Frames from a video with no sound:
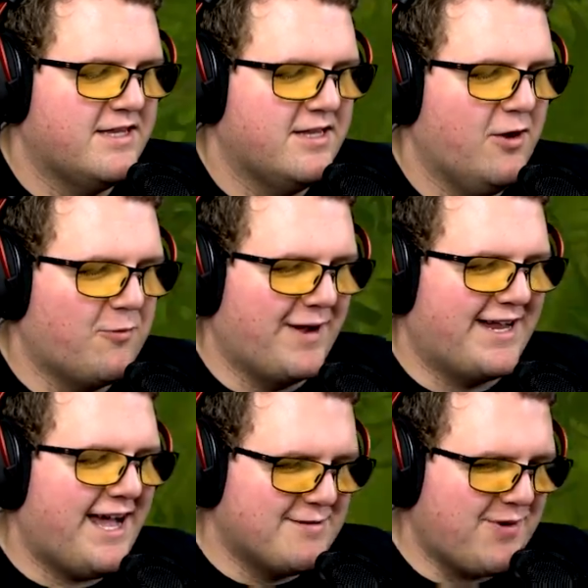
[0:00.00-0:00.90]
Oh my
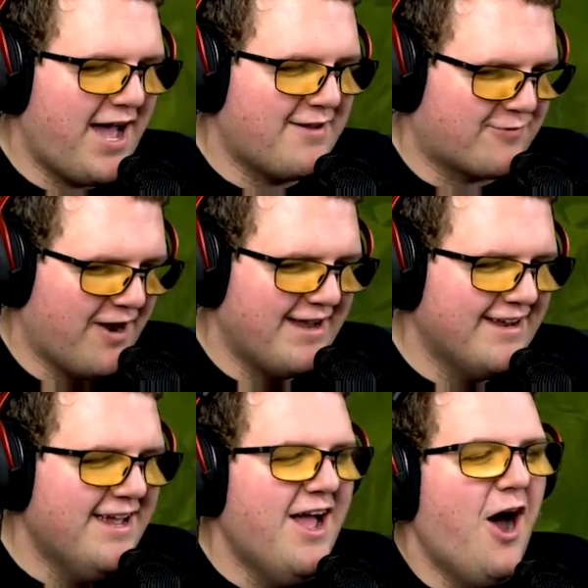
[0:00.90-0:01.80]
God! I bye, was friend.
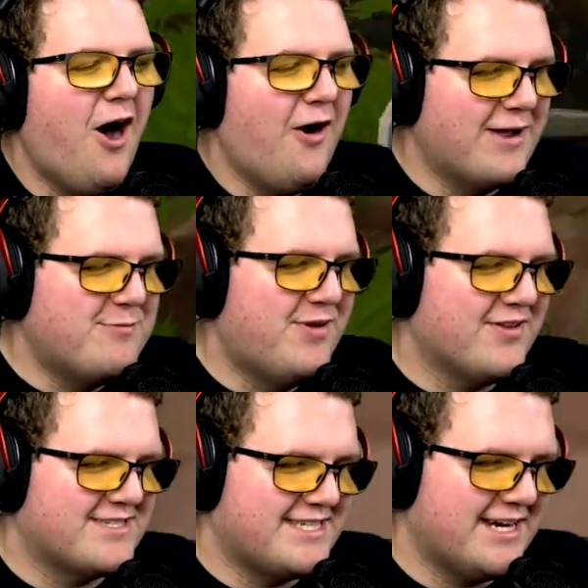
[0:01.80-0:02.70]
Gary. Oh, he
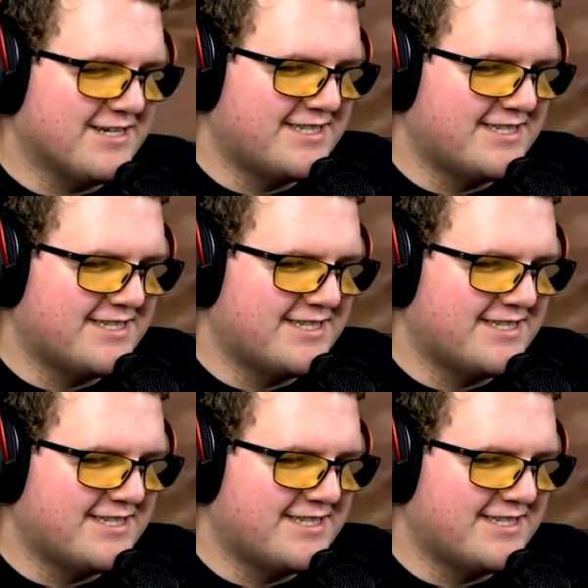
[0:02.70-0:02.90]
built stairs.